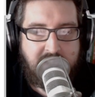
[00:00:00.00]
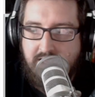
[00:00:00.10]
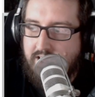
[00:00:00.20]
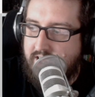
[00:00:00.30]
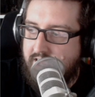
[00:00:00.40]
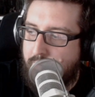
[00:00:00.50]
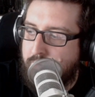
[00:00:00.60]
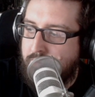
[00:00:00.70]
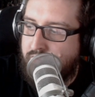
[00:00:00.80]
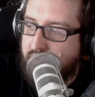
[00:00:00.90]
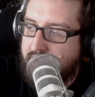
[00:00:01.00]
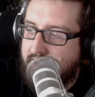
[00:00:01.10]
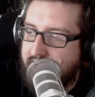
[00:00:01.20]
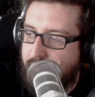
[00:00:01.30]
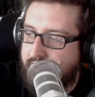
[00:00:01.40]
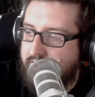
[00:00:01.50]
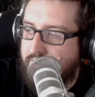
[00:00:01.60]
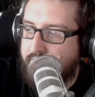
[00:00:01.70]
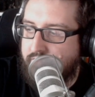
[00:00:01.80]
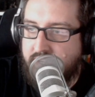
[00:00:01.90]
I'm going to move on and get ready to do
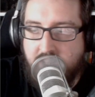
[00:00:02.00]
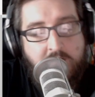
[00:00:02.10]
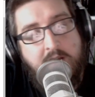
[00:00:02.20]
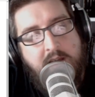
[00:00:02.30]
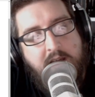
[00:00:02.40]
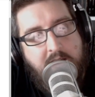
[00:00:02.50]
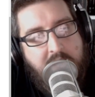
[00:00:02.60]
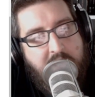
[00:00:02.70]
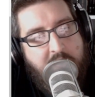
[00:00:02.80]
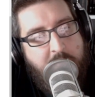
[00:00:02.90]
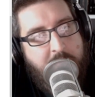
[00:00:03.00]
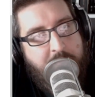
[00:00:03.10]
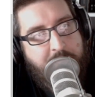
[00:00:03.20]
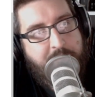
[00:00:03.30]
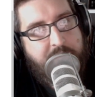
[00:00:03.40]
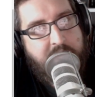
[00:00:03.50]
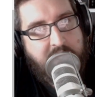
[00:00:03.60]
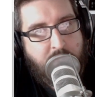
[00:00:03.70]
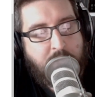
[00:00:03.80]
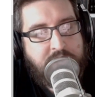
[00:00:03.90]
another video. Thank
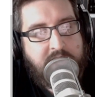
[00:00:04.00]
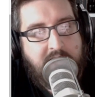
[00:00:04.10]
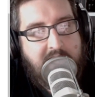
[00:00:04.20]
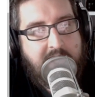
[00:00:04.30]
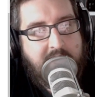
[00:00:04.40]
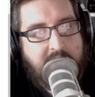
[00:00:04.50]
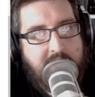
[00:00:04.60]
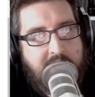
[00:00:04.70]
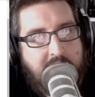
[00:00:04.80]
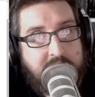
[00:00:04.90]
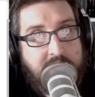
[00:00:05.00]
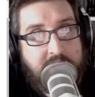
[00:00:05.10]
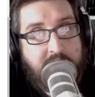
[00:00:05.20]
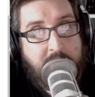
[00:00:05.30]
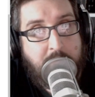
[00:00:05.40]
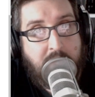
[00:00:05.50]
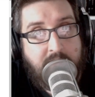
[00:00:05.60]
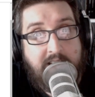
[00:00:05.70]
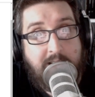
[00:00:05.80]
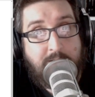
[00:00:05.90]
you for watching, and I'll see you soon. Bye
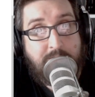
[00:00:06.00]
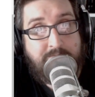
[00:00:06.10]
for now.